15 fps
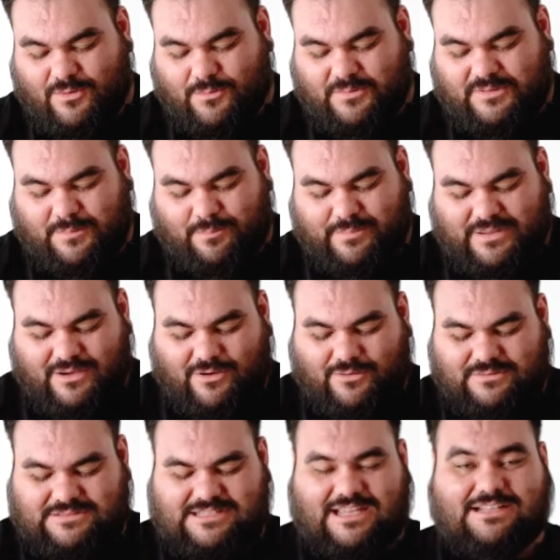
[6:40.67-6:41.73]
with a big
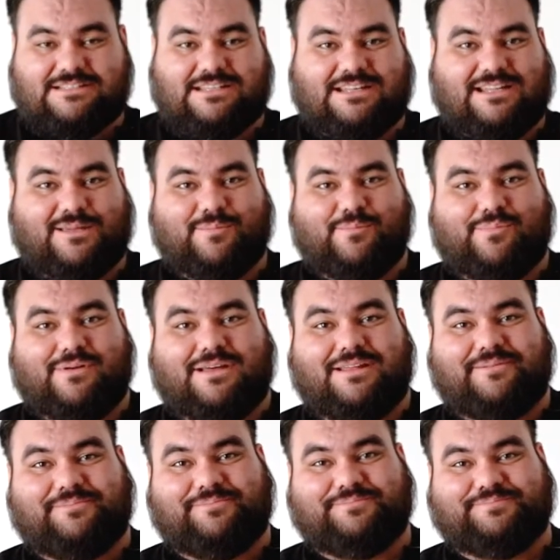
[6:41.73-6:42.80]
old dent in it,
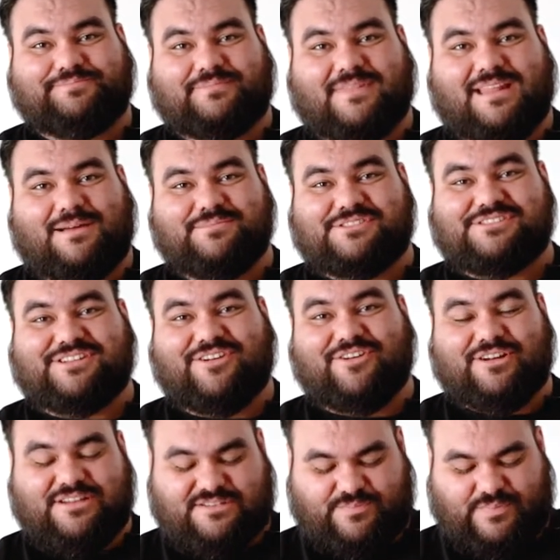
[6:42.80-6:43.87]
but I'm just
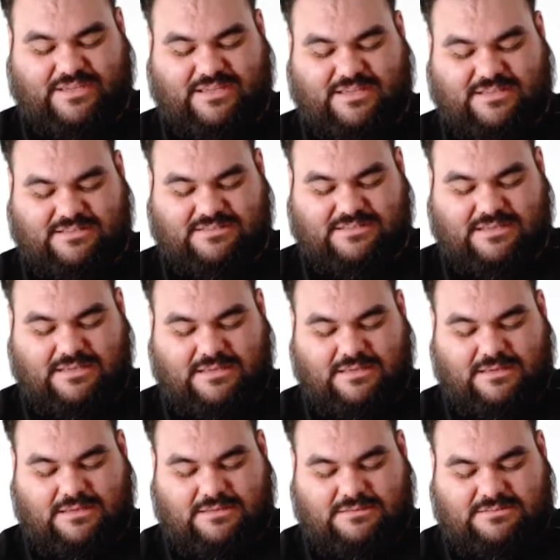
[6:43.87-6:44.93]
curious because
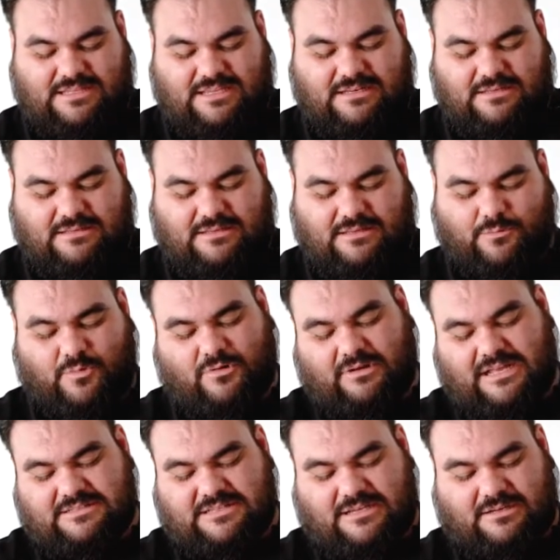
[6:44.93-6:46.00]
technically, well,
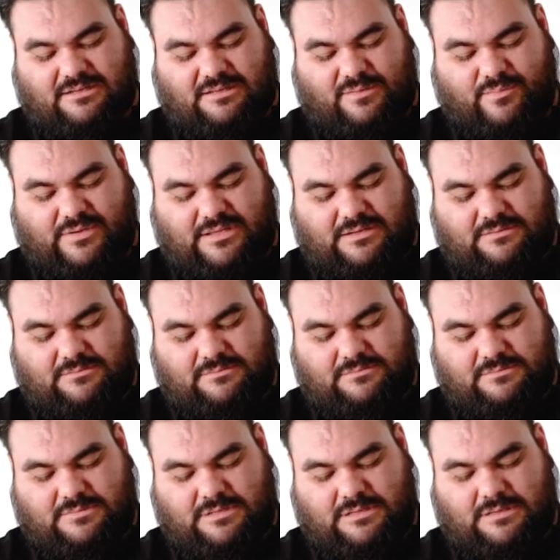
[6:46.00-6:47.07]
not technically, but
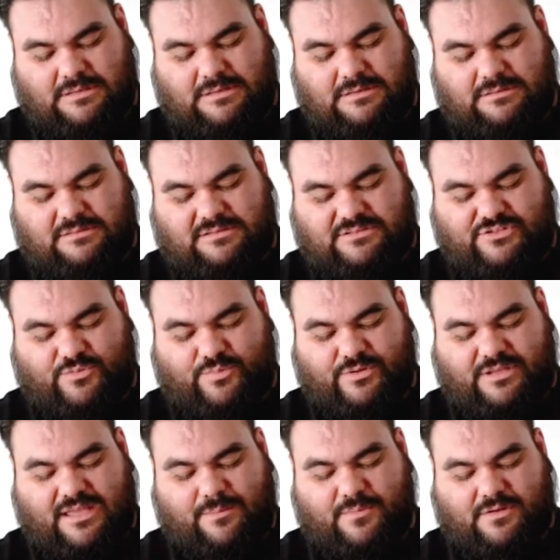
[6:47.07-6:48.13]
the super
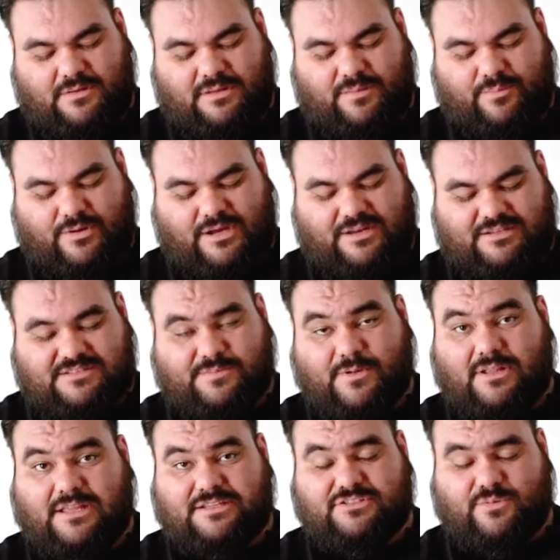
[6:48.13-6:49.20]
chemical-y products
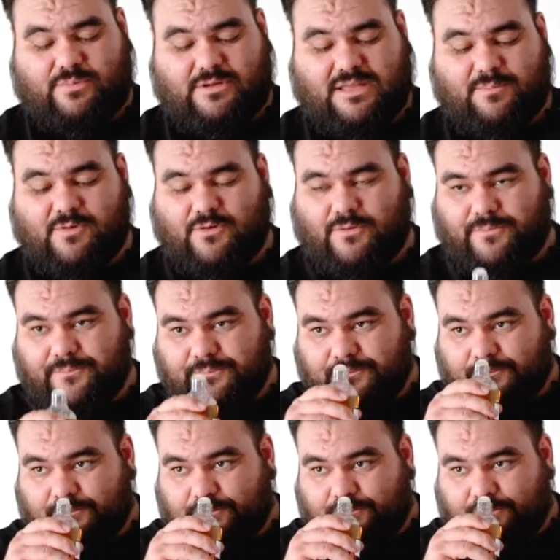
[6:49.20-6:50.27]
smell like super chemical.
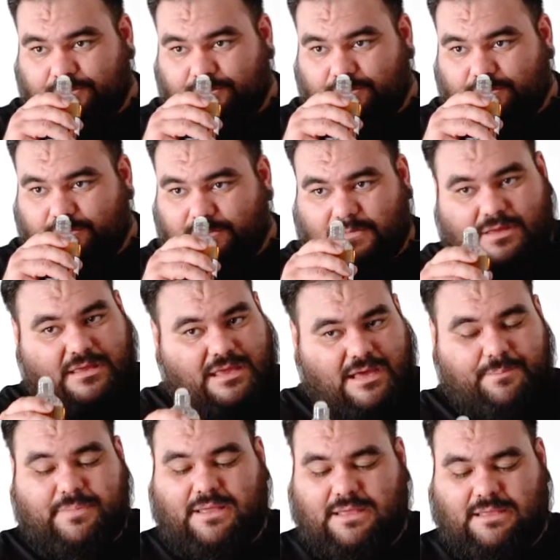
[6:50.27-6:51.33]

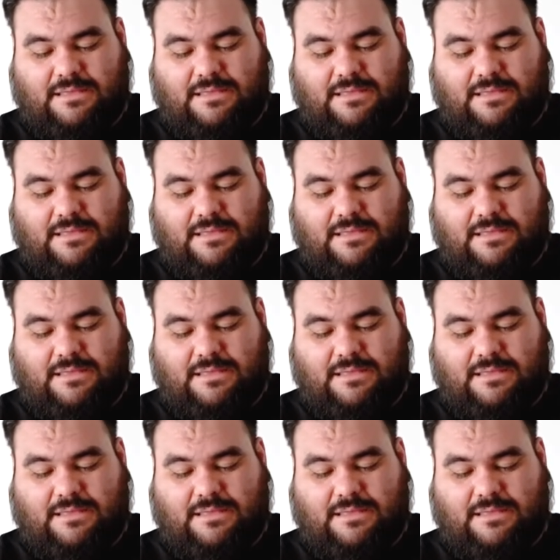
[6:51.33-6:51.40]
Yep.